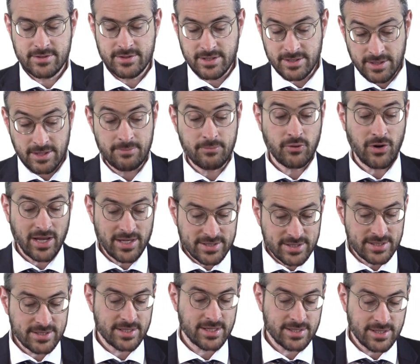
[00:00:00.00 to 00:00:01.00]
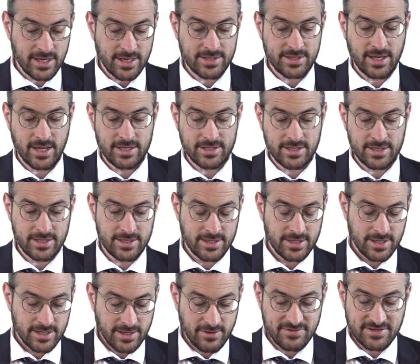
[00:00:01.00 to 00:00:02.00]
he, he praises it and and he
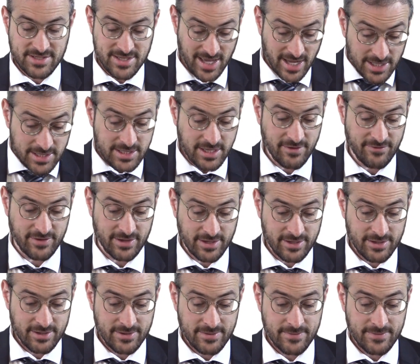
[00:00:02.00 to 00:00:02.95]
gives thanksgiving